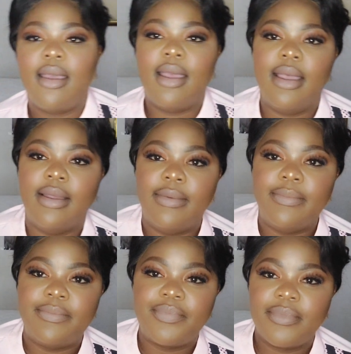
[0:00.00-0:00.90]

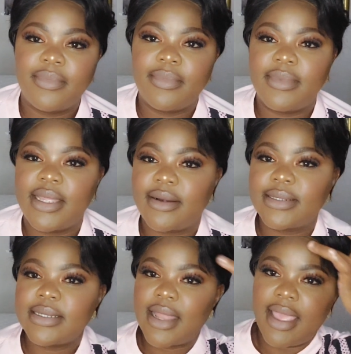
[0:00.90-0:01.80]
um, the
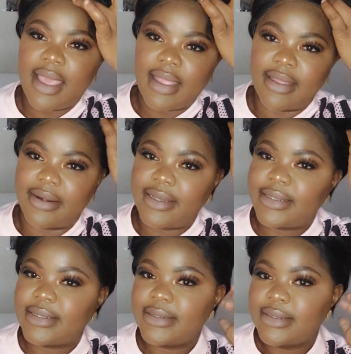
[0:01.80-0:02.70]
reason I
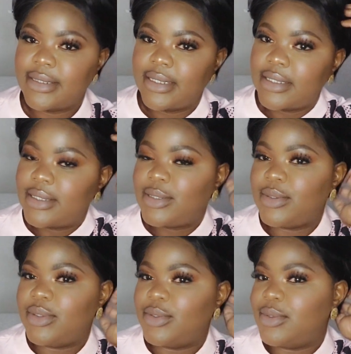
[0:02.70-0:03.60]
agreed
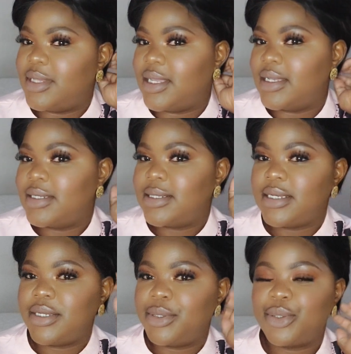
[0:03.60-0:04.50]
to do the
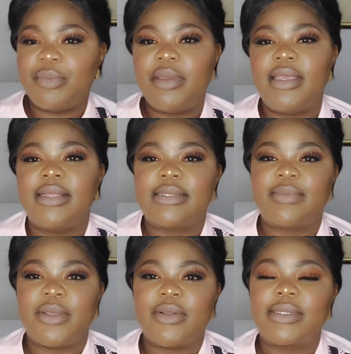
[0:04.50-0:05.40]
Shein shopping
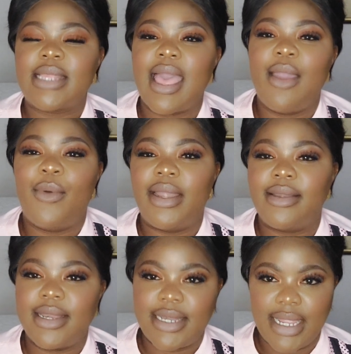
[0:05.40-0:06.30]
is because I
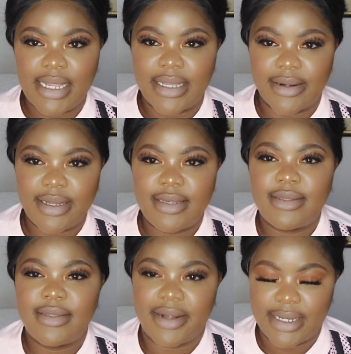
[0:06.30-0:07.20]
wanted a
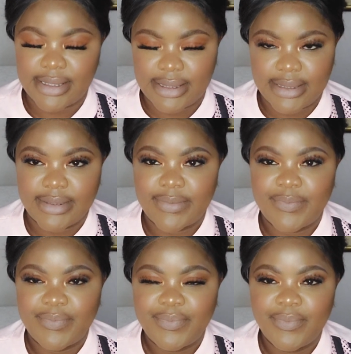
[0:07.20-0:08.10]
green dress
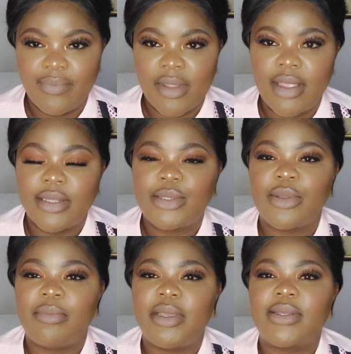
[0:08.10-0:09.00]

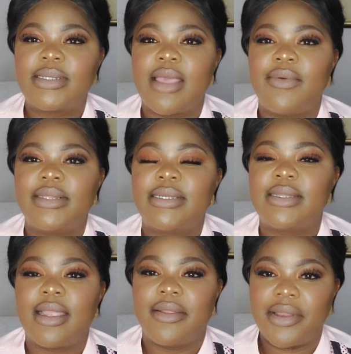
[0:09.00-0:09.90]
so because I
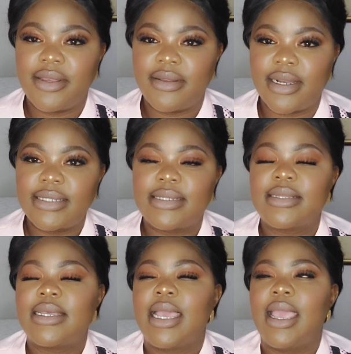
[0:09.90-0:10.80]
wanted a green dress
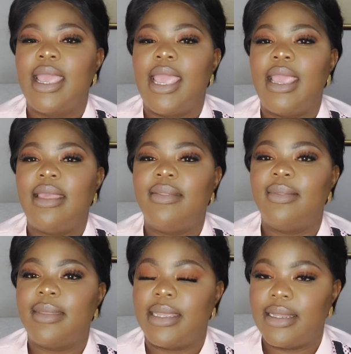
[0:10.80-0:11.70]

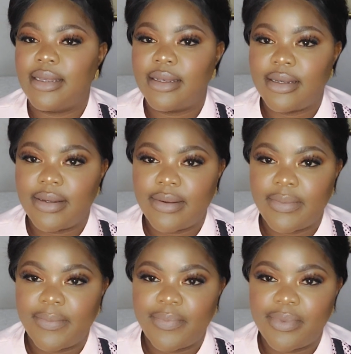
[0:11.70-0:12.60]
and then
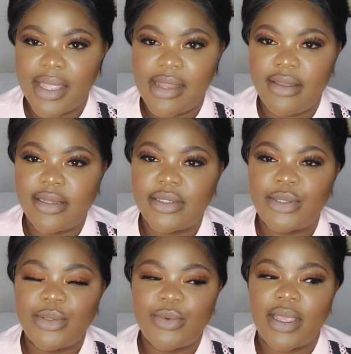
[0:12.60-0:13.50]
I
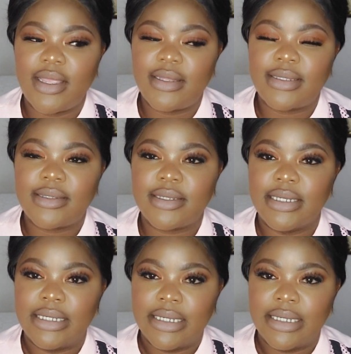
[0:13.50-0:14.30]
need to wear it